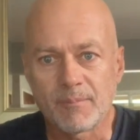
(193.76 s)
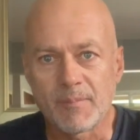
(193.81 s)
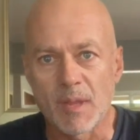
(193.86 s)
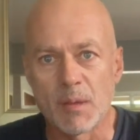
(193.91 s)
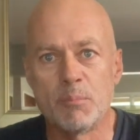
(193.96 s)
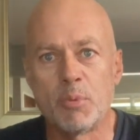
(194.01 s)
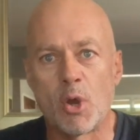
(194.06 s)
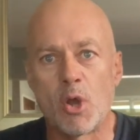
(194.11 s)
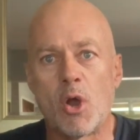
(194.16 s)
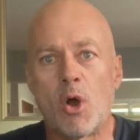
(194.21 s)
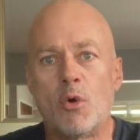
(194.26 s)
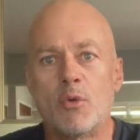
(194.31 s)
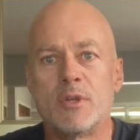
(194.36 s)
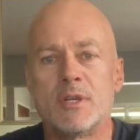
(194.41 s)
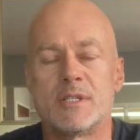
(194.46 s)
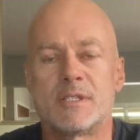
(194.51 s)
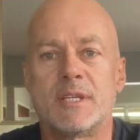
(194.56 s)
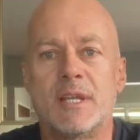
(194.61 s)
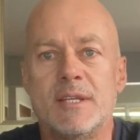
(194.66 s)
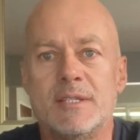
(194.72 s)
by holding
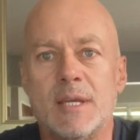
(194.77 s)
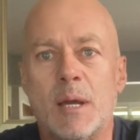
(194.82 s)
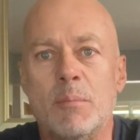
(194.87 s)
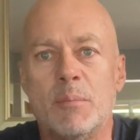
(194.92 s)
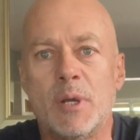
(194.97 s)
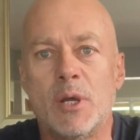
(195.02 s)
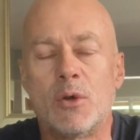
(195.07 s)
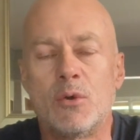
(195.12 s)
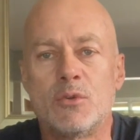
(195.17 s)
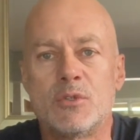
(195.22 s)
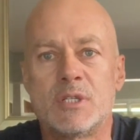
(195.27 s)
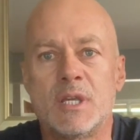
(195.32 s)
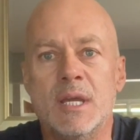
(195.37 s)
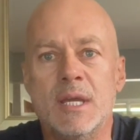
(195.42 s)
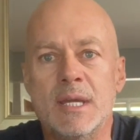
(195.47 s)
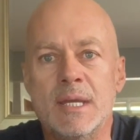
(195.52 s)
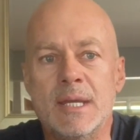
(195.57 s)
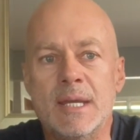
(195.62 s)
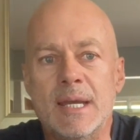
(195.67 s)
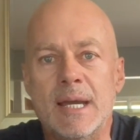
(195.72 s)
a set of dumbbells
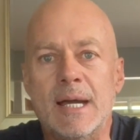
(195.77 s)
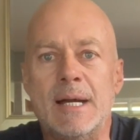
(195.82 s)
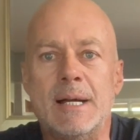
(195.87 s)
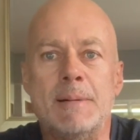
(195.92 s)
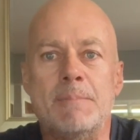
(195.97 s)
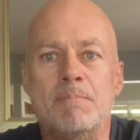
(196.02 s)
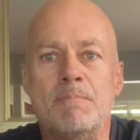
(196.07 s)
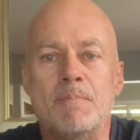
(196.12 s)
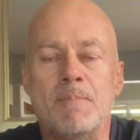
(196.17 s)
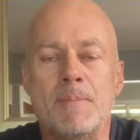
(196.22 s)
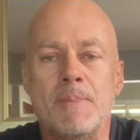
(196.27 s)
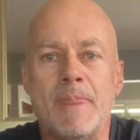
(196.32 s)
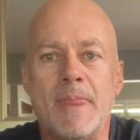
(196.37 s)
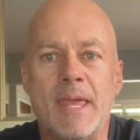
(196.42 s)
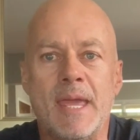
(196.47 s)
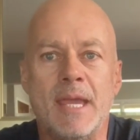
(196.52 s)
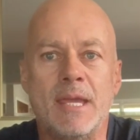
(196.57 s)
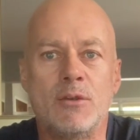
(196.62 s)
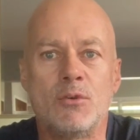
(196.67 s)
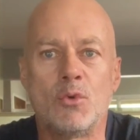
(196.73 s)

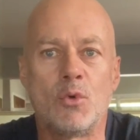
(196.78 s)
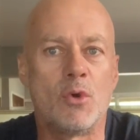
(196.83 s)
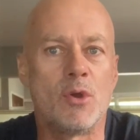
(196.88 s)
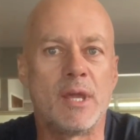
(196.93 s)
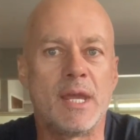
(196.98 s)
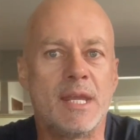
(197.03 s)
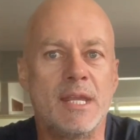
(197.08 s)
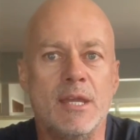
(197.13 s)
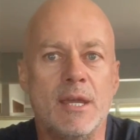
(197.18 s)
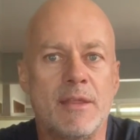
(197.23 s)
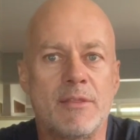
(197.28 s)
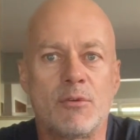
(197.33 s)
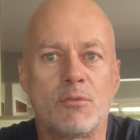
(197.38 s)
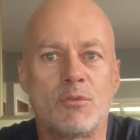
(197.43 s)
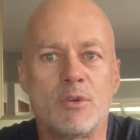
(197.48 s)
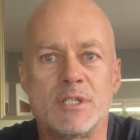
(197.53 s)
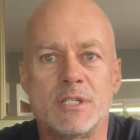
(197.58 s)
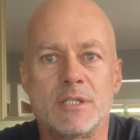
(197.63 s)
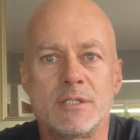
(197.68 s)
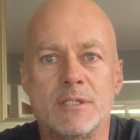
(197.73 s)
and any other
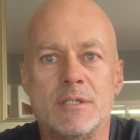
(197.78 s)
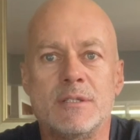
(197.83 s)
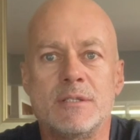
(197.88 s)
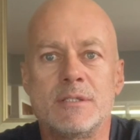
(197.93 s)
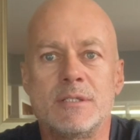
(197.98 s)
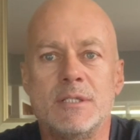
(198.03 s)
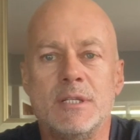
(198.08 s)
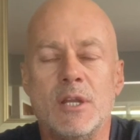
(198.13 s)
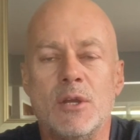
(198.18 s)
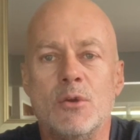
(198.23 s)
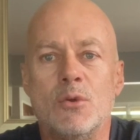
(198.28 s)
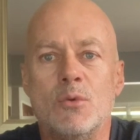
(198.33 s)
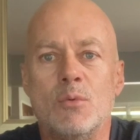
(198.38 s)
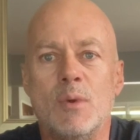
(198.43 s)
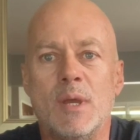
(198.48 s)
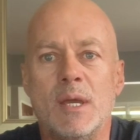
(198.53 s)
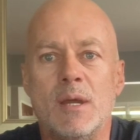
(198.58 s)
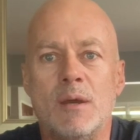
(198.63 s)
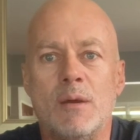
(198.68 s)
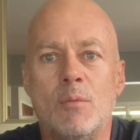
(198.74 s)
resistance, you
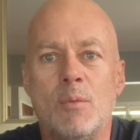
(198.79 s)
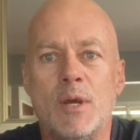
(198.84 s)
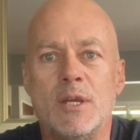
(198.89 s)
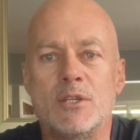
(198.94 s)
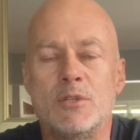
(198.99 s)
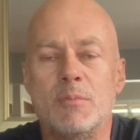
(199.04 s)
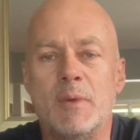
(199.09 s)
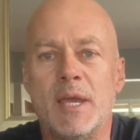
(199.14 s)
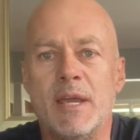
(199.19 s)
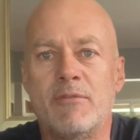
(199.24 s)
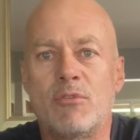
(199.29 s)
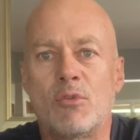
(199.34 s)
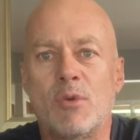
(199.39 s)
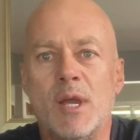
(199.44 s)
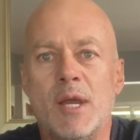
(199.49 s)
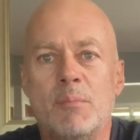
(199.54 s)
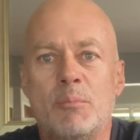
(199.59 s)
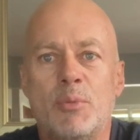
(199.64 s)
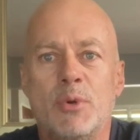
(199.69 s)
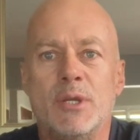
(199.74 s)
know, weight you may have
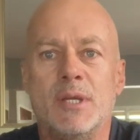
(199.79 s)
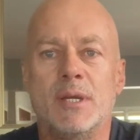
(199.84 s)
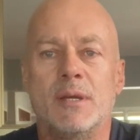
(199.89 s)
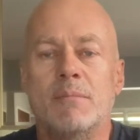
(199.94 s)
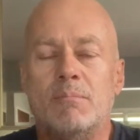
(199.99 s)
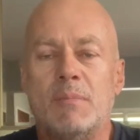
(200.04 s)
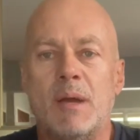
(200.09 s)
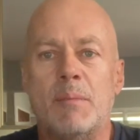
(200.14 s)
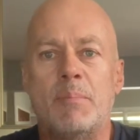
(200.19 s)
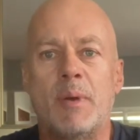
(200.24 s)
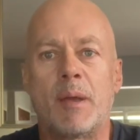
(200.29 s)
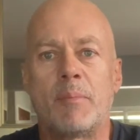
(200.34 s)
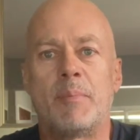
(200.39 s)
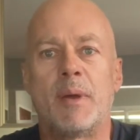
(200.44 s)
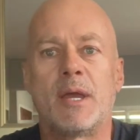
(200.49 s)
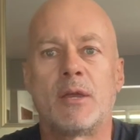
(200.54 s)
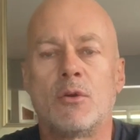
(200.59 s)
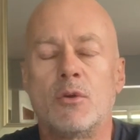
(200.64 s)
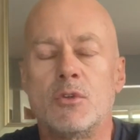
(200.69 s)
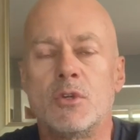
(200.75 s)
around, putting a
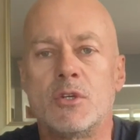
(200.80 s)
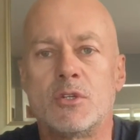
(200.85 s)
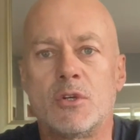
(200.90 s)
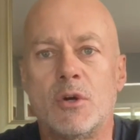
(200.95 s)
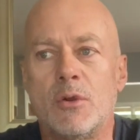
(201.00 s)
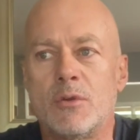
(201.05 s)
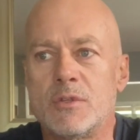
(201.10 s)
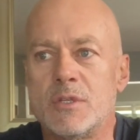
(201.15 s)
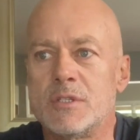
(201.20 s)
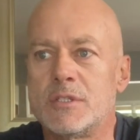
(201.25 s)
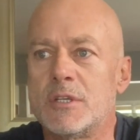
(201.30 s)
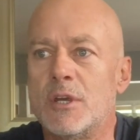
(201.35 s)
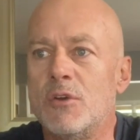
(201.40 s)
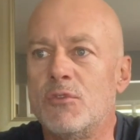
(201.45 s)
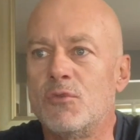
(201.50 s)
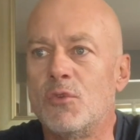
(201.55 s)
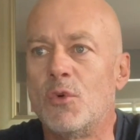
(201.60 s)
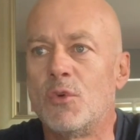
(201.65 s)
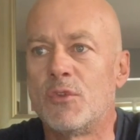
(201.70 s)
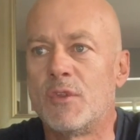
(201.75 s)
backpack on your shoulders and so
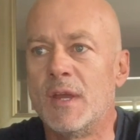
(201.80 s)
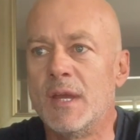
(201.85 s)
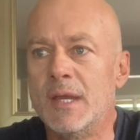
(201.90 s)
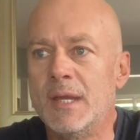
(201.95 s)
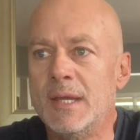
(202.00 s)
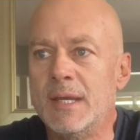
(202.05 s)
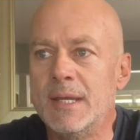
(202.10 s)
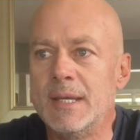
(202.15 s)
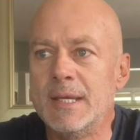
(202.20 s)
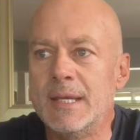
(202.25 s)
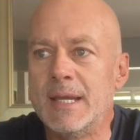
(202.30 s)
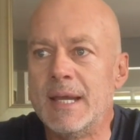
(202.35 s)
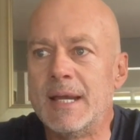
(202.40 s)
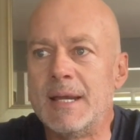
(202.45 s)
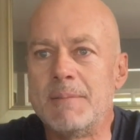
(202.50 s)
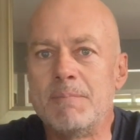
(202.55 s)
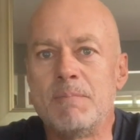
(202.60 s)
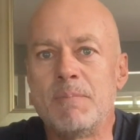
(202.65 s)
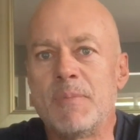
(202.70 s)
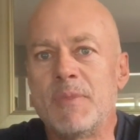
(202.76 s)
forth.
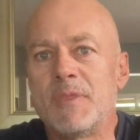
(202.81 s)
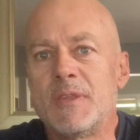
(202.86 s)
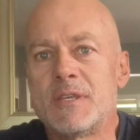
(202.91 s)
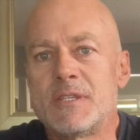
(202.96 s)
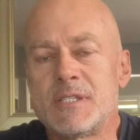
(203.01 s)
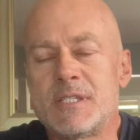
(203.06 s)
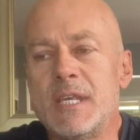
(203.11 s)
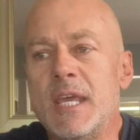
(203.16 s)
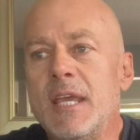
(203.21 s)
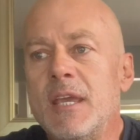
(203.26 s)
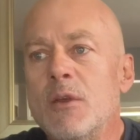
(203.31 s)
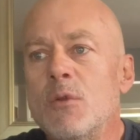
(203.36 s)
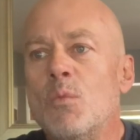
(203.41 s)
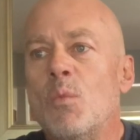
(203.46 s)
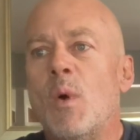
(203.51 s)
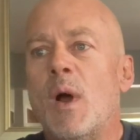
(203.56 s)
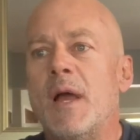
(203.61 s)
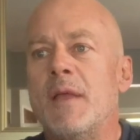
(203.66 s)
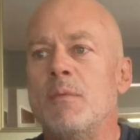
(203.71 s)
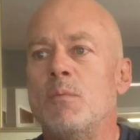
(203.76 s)
The second
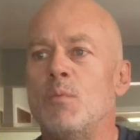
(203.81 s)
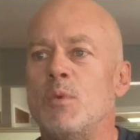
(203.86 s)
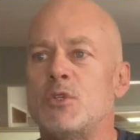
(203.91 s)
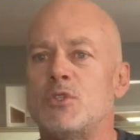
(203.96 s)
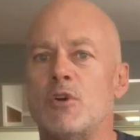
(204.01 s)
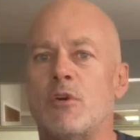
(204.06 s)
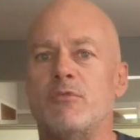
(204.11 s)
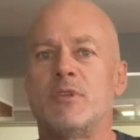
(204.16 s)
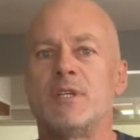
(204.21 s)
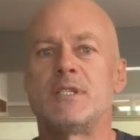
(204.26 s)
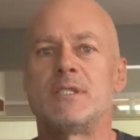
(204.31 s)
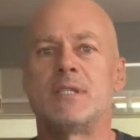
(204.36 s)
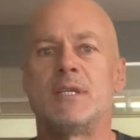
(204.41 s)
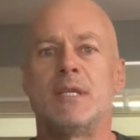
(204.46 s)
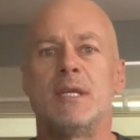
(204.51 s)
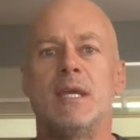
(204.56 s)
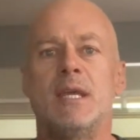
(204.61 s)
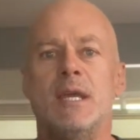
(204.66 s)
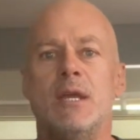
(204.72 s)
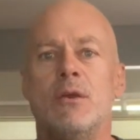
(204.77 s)
one, which I've
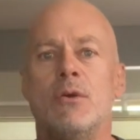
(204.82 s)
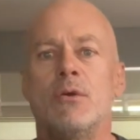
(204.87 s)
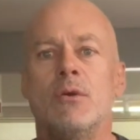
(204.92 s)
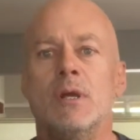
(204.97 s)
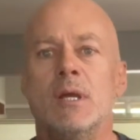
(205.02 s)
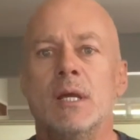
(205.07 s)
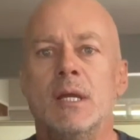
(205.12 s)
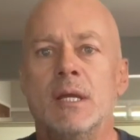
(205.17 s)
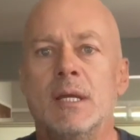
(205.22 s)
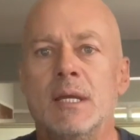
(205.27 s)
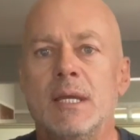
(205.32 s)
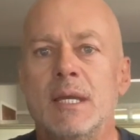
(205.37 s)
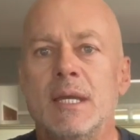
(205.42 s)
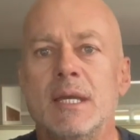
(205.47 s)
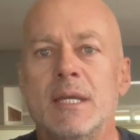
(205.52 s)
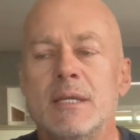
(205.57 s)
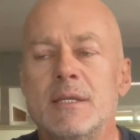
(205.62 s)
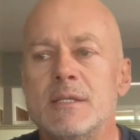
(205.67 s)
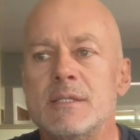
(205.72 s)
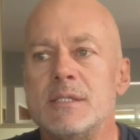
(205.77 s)
listed here,
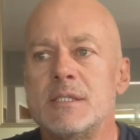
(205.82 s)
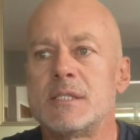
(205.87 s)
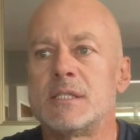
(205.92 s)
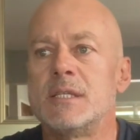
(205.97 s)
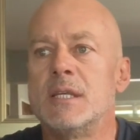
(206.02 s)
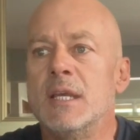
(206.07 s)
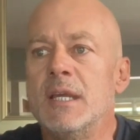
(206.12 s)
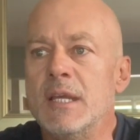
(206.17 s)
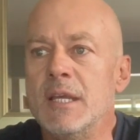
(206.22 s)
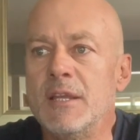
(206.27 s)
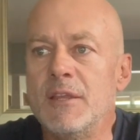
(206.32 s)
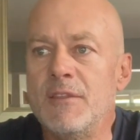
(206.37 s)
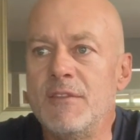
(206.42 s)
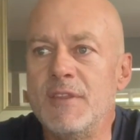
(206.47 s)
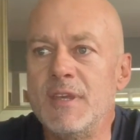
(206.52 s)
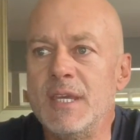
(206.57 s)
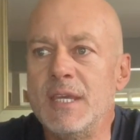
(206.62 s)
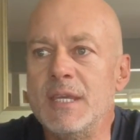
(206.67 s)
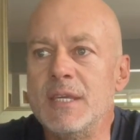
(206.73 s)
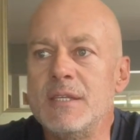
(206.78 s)
is
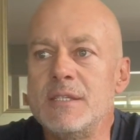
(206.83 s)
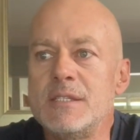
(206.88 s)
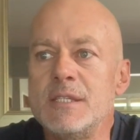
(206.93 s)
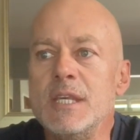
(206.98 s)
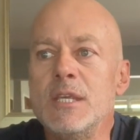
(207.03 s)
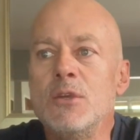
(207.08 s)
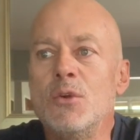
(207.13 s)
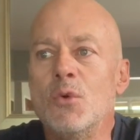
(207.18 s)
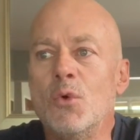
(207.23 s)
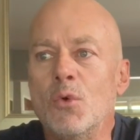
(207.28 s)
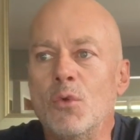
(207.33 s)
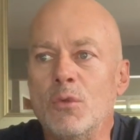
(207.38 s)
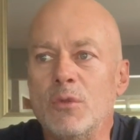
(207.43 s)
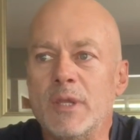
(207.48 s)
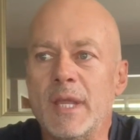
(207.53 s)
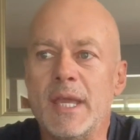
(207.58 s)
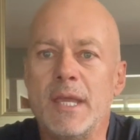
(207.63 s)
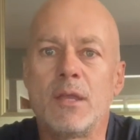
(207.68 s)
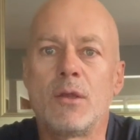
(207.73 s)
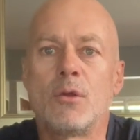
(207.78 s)
the single
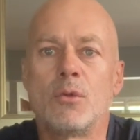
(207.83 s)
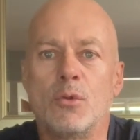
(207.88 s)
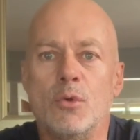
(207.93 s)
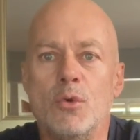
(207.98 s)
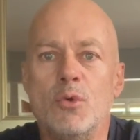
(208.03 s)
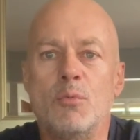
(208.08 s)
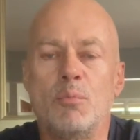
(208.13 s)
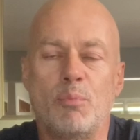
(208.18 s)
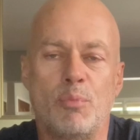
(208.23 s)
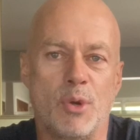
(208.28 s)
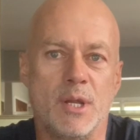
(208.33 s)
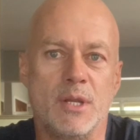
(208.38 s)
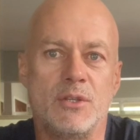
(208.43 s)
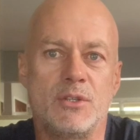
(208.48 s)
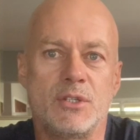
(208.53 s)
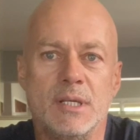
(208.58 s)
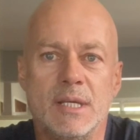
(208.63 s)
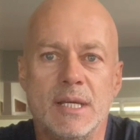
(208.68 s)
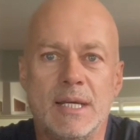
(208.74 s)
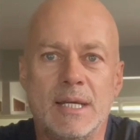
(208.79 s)
leg glute
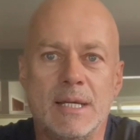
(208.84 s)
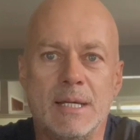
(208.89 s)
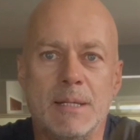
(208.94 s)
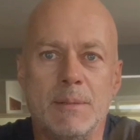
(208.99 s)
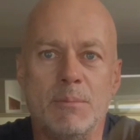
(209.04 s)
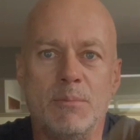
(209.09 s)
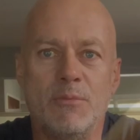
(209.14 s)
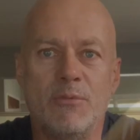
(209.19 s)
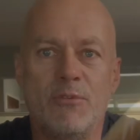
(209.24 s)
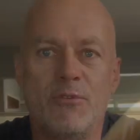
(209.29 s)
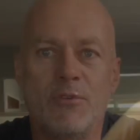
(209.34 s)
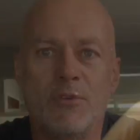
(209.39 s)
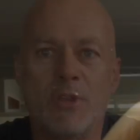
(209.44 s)
bridge. For